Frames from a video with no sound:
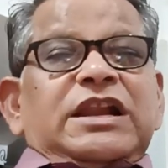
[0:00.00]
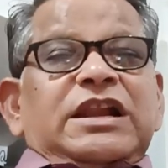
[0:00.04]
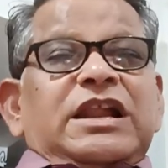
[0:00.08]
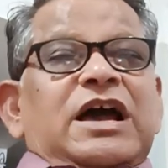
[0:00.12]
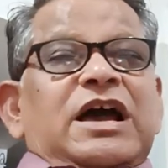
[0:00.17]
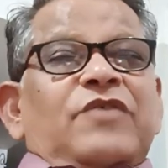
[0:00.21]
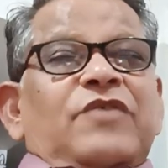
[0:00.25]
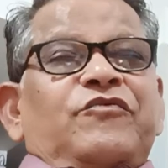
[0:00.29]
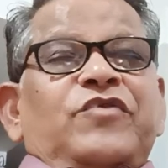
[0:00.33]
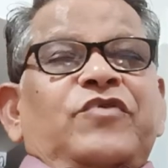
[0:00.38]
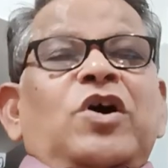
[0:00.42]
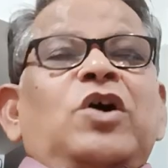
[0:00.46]

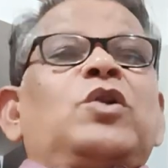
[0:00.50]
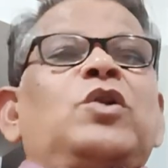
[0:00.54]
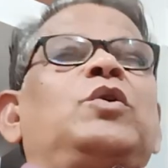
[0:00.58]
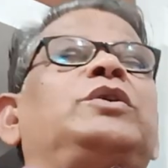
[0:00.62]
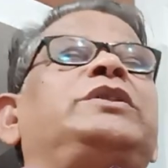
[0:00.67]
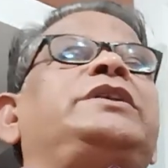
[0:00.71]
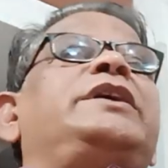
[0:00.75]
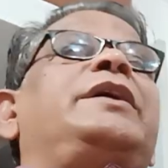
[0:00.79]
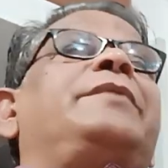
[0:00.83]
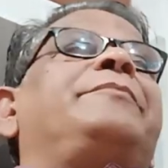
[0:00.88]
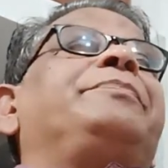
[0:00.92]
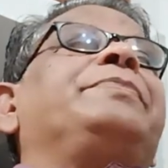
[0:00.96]

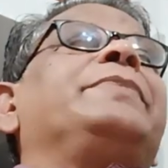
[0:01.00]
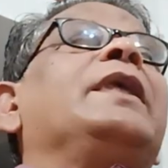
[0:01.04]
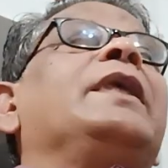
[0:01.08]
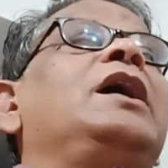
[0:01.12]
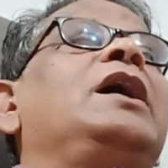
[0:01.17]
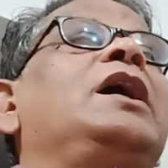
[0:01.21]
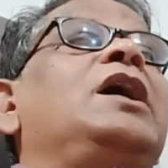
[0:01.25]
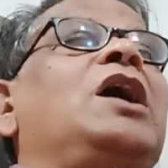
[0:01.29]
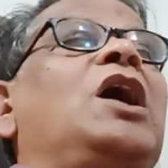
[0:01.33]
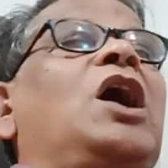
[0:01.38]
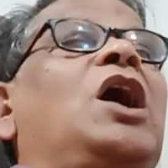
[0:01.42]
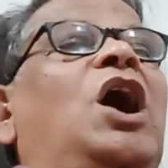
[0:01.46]
follow them.
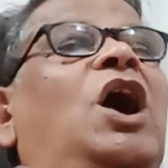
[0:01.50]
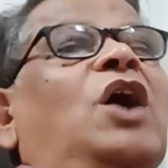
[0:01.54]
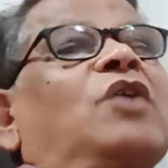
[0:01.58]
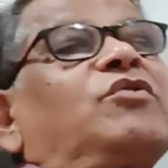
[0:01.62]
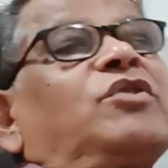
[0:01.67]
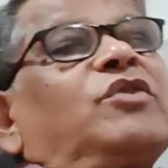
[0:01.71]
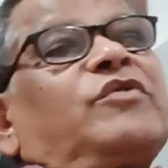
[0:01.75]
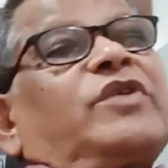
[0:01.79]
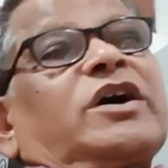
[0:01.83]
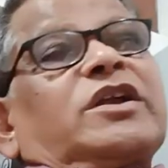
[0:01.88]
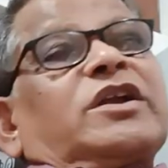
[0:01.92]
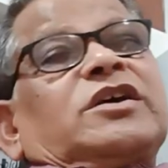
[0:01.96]

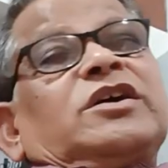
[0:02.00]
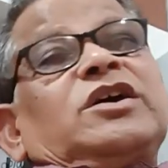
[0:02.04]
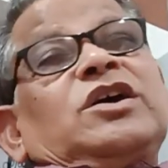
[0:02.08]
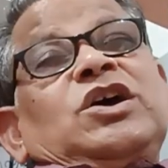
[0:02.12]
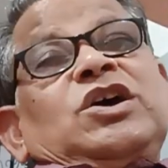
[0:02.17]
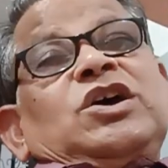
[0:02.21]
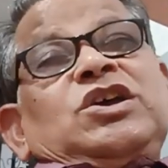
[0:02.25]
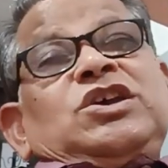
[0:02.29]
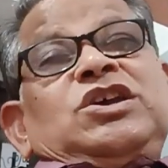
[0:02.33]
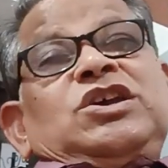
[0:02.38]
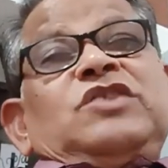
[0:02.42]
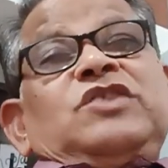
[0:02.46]
However,
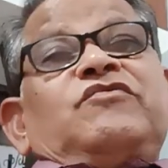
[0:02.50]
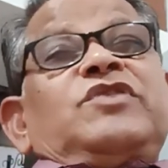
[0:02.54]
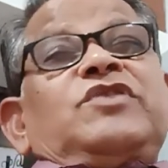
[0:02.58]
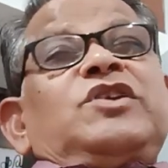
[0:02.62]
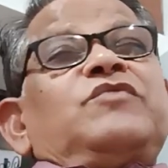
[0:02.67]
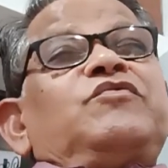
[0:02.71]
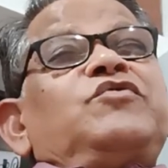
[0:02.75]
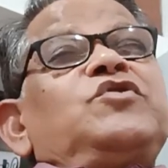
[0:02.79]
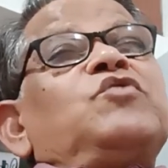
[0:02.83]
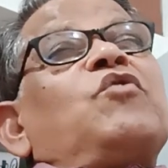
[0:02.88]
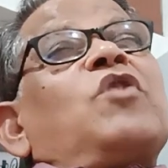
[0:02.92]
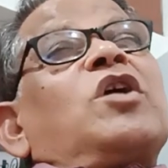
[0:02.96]
even
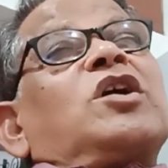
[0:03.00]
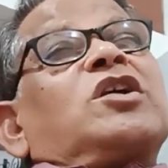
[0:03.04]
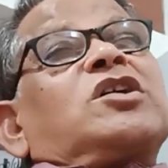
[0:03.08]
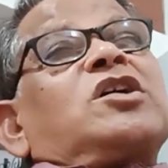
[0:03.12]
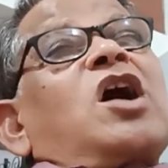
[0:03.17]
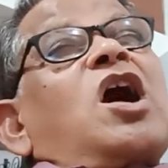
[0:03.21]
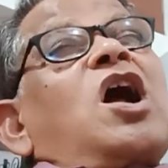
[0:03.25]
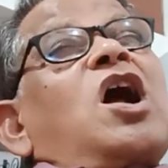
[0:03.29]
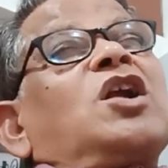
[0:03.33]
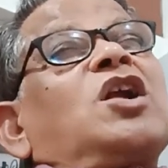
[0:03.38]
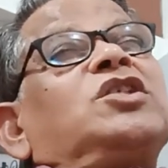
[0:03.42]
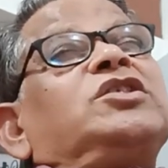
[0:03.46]
if you work
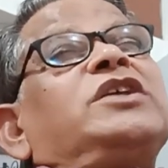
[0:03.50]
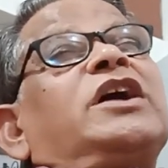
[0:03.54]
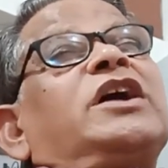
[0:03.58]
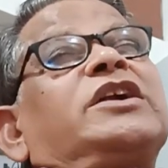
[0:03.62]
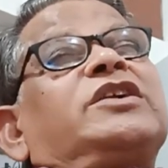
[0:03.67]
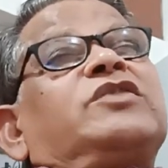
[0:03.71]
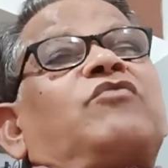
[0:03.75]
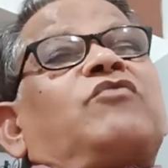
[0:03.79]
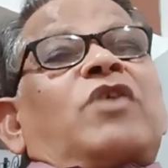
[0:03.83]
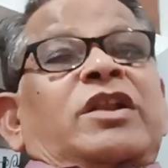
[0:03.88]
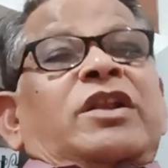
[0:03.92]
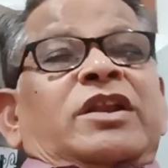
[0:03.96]
hard
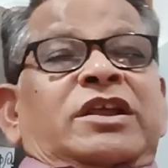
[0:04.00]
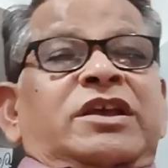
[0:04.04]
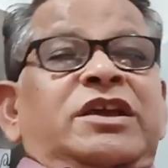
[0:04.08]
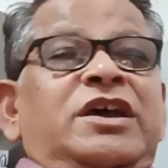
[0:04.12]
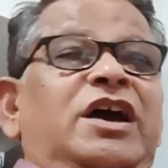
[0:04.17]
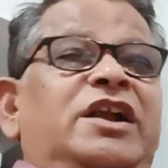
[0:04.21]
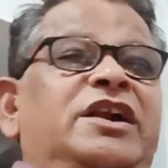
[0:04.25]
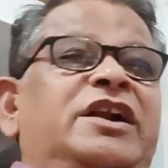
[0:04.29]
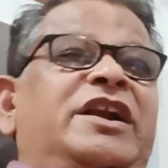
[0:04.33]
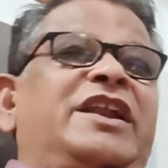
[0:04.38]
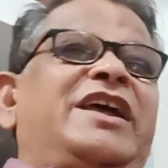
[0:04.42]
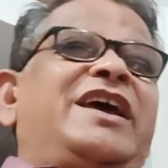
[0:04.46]
that 1
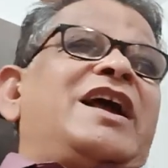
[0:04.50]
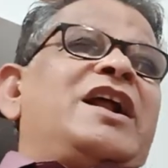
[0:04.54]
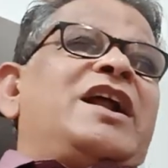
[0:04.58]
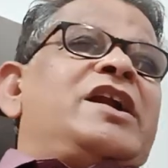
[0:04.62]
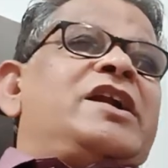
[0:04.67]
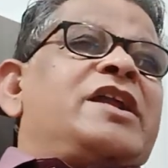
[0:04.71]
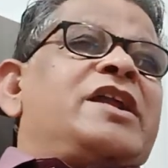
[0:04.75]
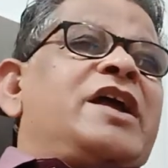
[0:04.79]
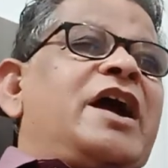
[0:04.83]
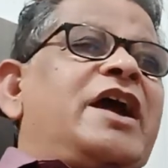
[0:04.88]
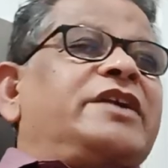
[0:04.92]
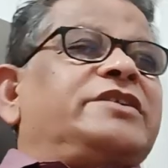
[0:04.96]
year, day
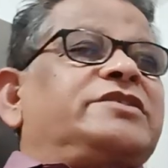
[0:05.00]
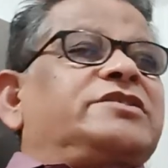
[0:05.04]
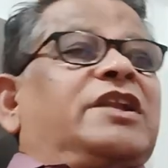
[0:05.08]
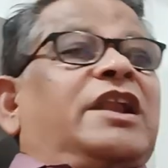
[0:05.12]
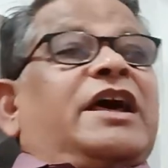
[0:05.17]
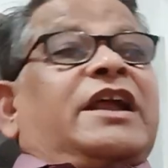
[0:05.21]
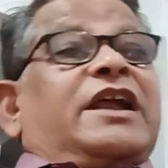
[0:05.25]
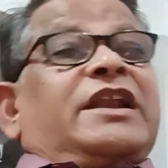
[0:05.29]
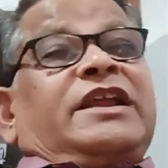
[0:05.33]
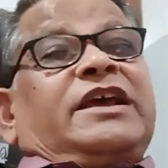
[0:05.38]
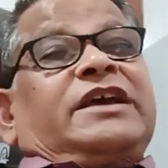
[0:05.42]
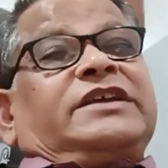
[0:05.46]
and night,
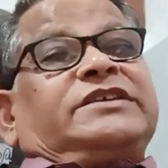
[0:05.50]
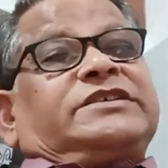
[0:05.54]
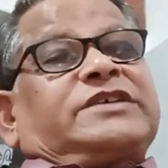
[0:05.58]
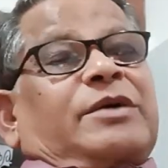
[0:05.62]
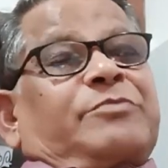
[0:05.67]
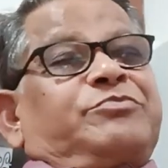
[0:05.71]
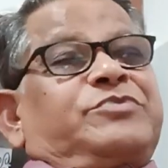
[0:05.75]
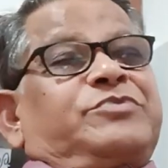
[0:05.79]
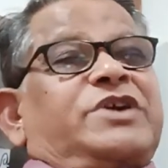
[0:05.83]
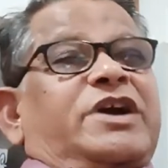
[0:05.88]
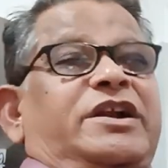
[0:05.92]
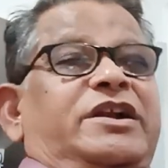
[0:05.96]
learning
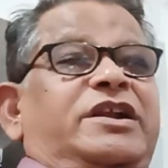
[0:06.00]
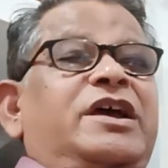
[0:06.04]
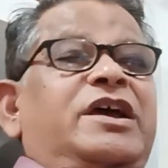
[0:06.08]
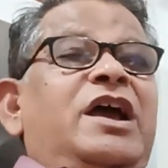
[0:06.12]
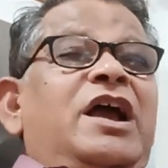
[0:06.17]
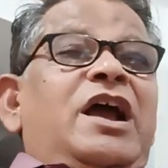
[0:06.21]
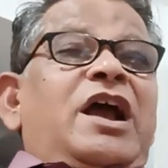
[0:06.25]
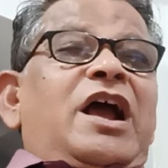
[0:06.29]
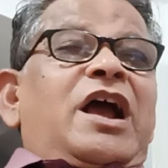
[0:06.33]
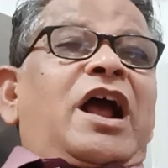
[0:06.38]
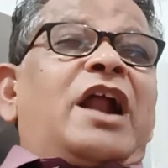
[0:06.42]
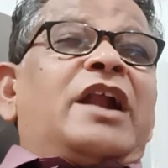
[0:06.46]
subject
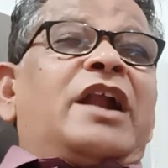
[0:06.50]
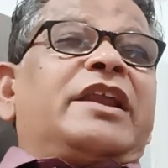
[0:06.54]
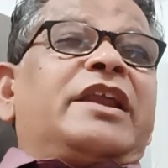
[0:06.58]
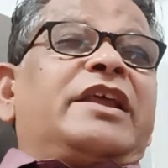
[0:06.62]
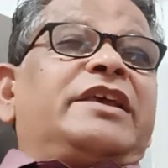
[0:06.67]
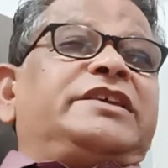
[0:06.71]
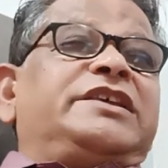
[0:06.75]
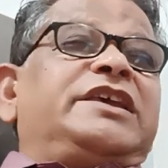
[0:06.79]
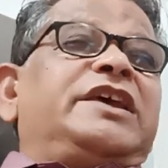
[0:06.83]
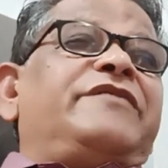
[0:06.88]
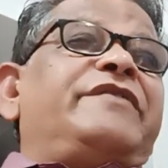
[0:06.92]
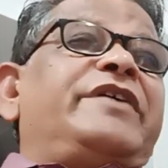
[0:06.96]
and
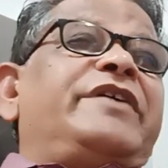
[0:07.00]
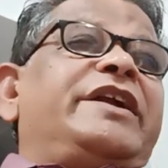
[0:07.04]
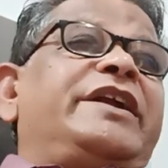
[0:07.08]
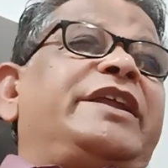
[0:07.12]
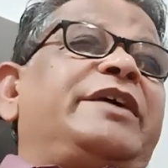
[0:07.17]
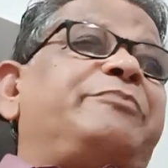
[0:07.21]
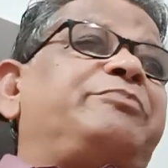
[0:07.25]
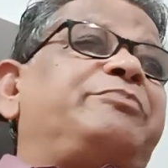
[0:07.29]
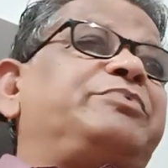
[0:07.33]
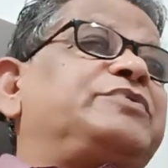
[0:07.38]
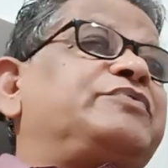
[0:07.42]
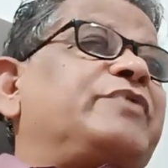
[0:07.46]
receiving
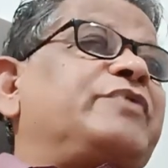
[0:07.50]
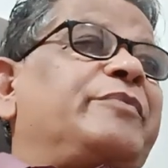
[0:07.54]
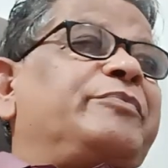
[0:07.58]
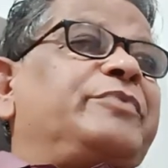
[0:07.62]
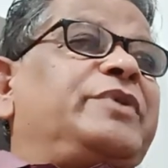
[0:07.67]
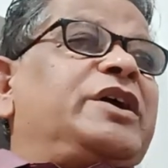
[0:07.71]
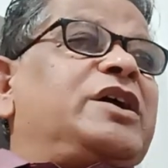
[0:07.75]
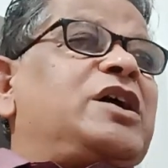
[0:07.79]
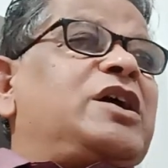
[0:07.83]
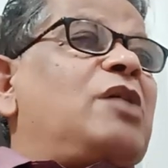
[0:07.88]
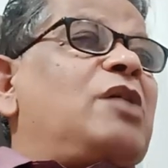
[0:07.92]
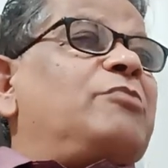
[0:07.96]
tips from
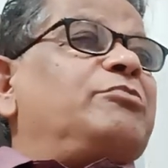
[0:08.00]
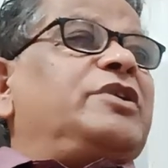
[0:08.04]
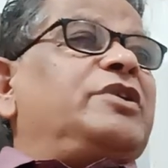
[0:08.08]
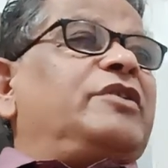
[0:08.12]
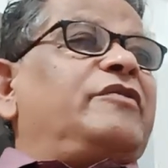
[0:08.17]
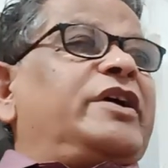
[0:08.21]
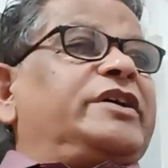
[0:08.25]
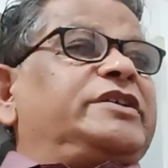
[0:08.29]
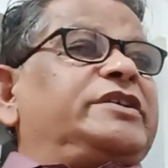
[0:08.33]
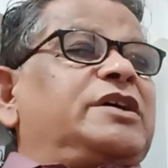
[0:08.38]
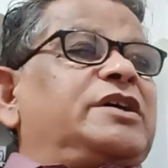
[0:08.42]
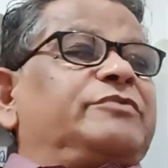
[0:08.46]
the
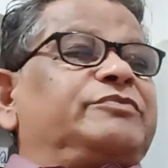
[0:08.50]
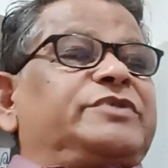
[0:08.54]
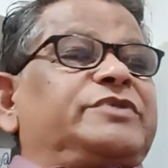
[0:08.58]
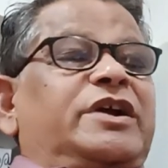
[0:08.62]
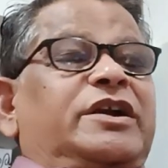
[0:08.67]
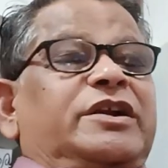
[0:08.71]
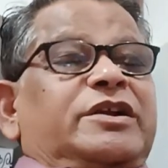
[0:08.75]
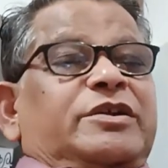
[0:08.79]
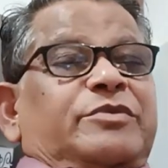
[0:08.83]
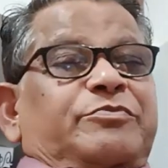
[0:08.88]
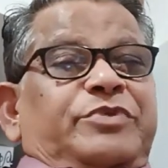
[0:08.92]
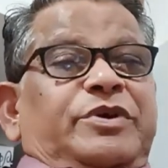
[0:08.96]
competitive exam
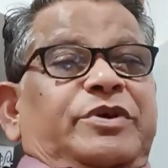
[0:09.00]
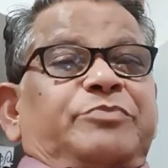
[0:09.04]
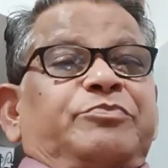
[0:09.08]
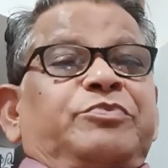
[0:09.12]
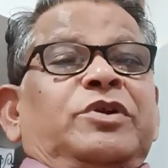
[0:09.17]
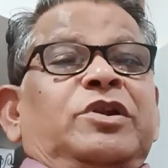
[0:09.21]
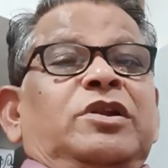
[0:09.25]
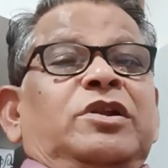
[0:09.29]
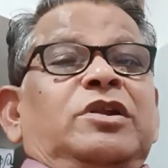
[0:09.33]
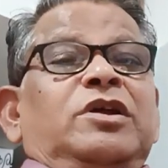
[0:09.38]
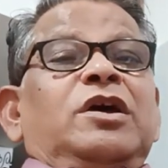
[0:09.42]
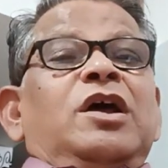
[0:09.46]
center people,